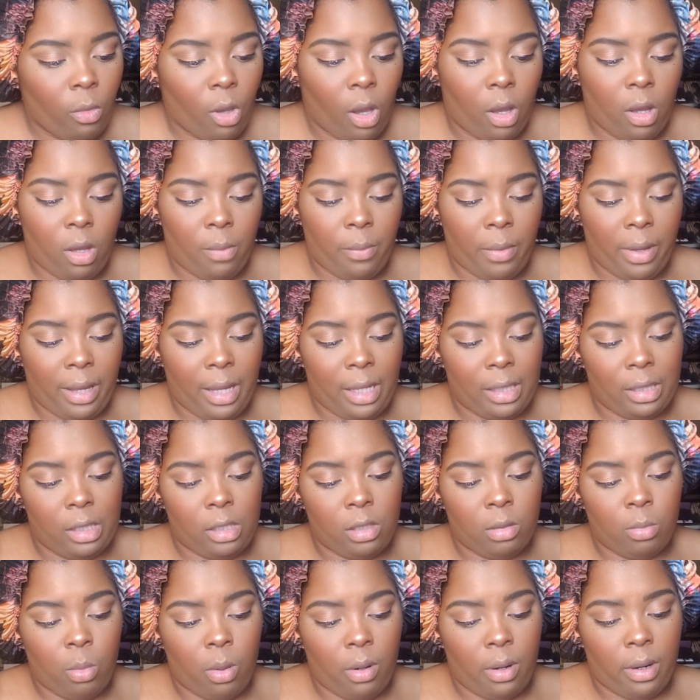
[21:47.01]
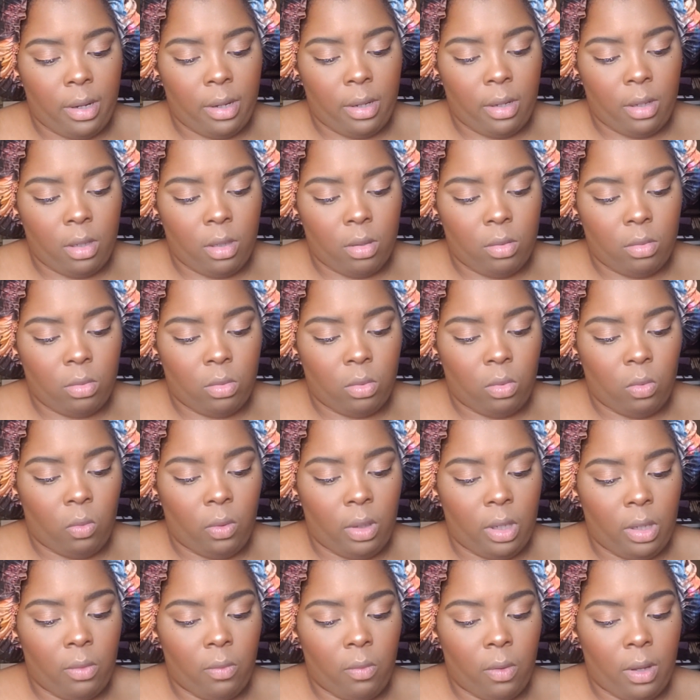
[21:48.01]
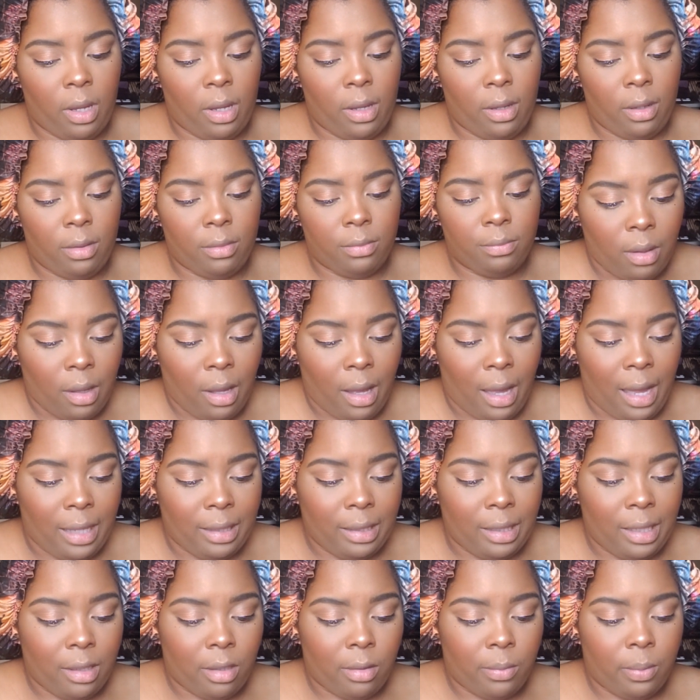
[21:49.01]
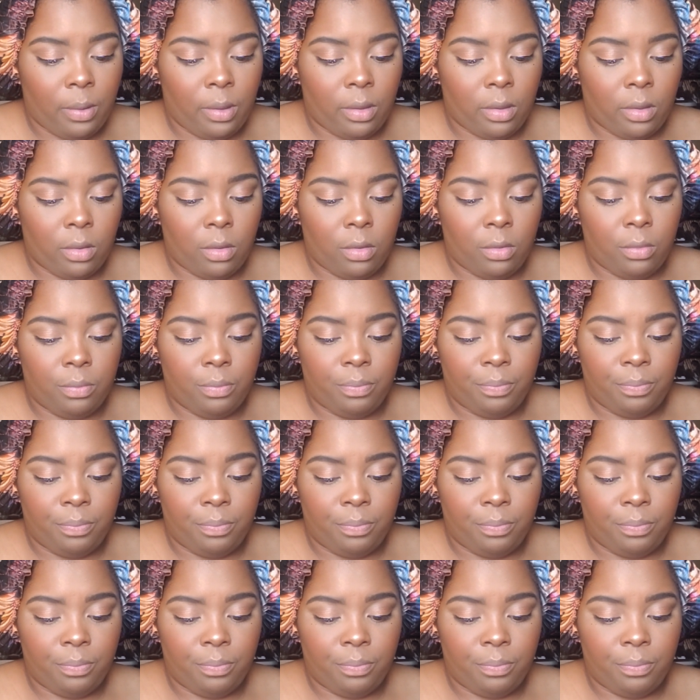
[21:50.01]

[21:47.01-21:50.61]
Um, I got this brown Wet n Wild eyeliner pencil.